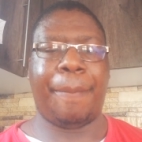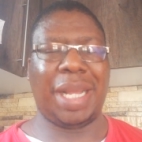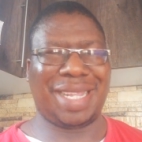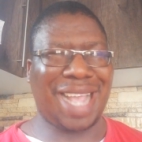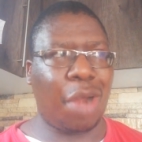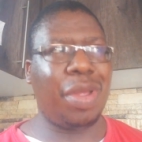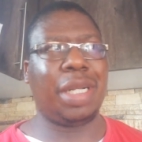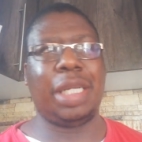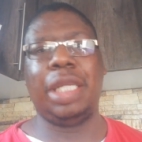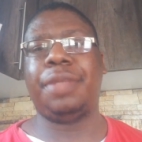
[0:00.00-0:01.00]
but
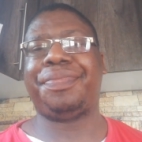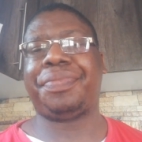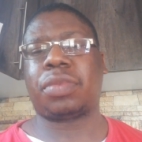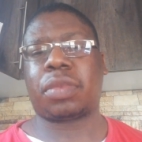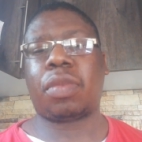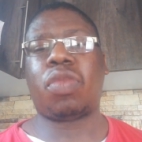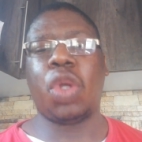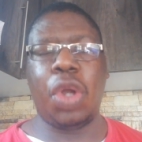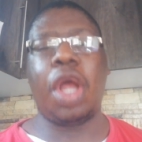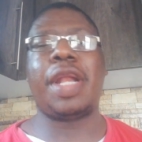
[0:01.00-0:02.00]
currently,
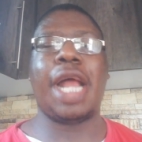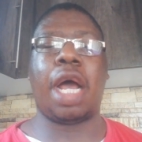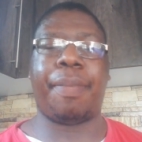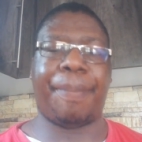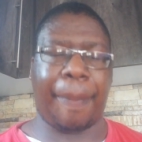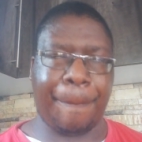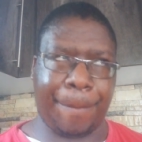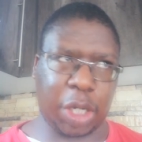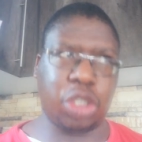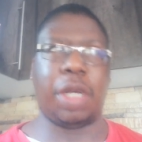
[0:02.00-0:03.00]
not now
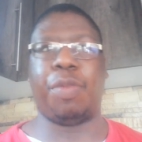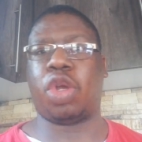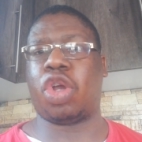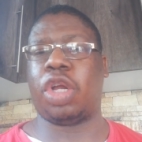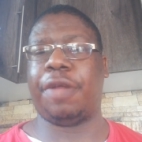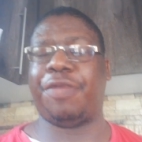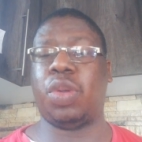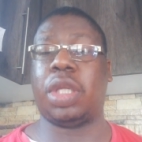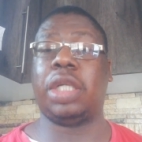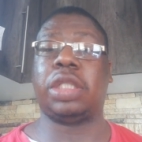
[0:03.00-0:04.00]
because I'm working on a few
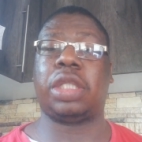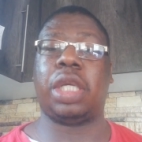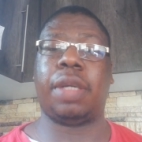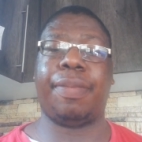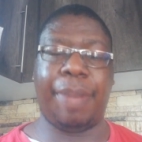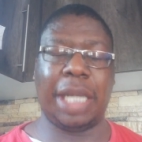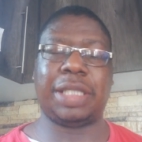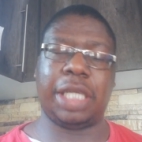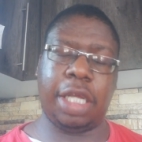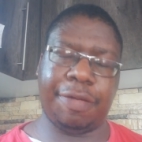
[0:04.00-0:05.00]
things.
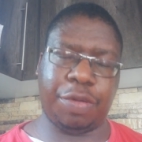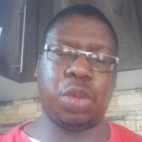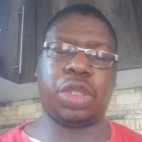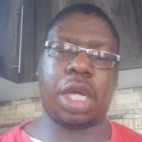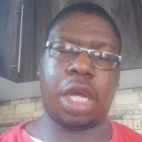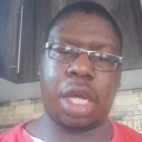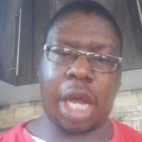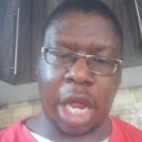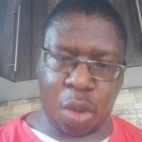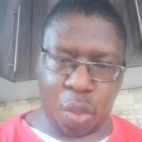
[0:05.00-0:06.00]
But in future,
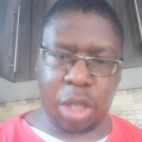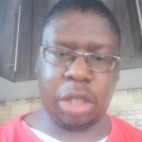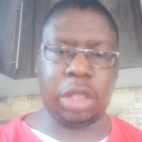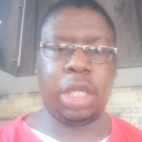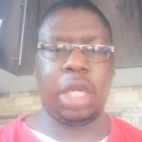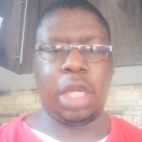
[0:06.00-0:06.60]
I will